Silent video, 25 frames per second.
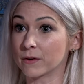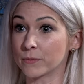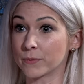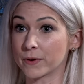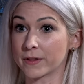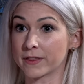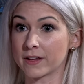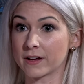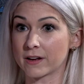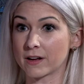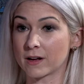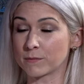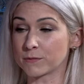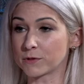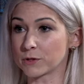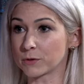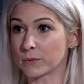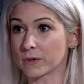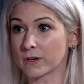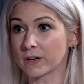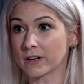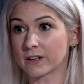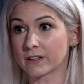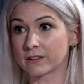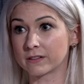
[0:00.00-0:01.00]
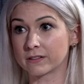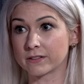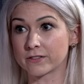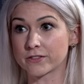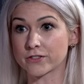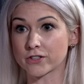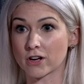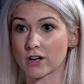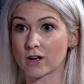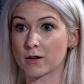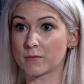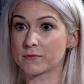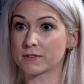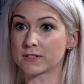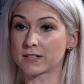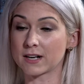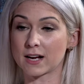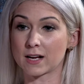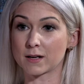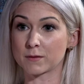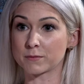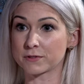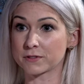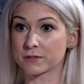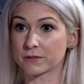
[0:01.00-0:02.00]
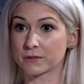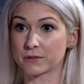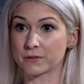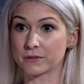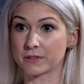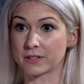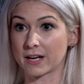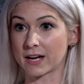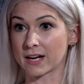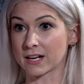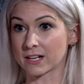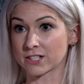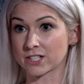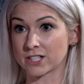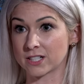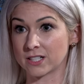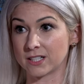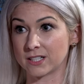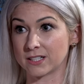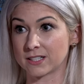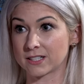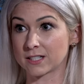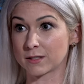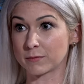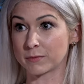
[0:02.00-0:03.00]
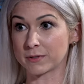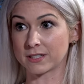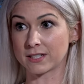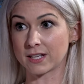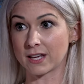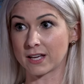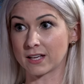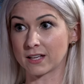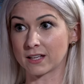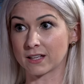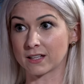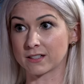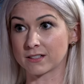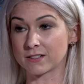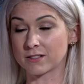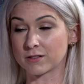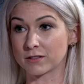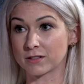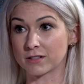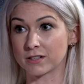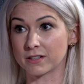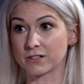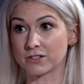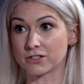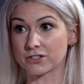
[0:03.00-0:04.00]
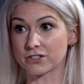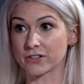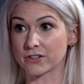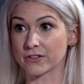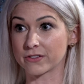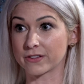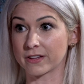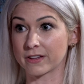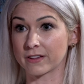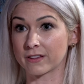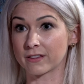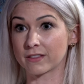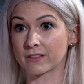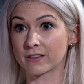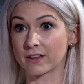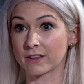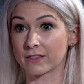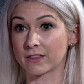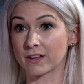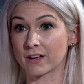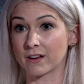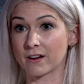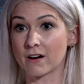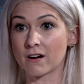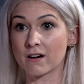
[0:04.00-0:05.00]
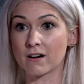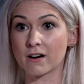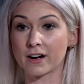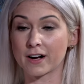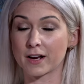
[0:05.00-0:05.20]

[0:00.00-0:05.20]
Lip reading: when they come to work in their job, then absolutely action needs to be taken to ensure that they are.